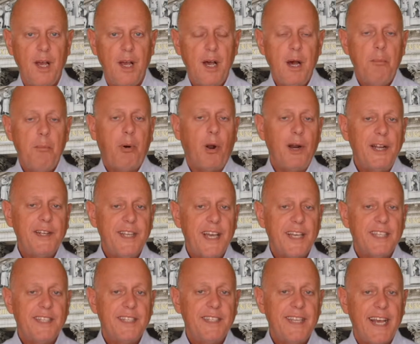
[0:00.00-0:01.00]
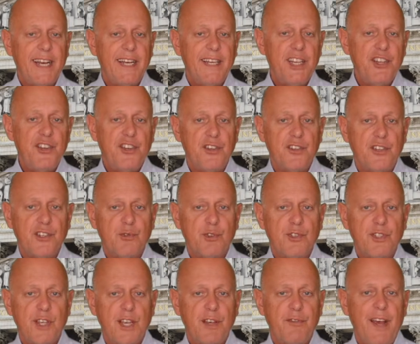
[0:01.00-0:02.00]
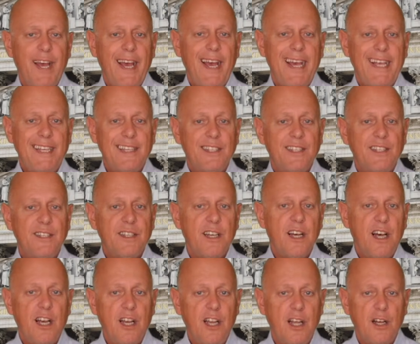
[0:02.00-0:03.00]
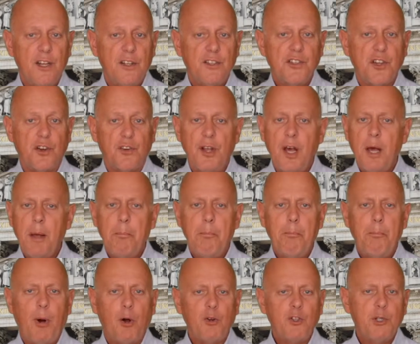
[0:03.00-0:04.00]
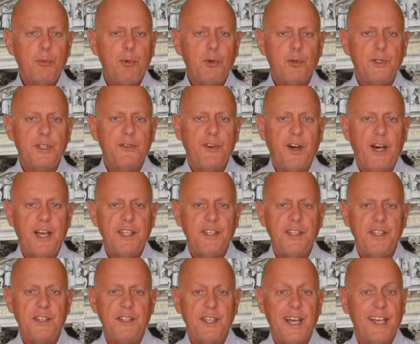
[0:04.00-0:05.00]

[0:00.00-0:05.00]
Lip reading: Polytech's technicians receive instant alerts on multiple devices as